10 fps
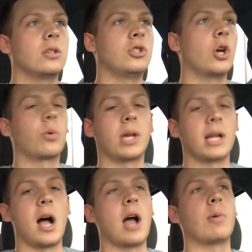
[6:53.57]

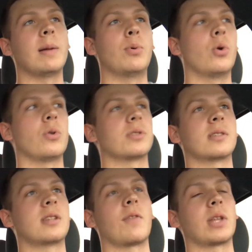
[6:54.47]
joking highway pulls
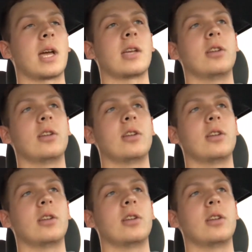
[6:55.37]
and stuff like that.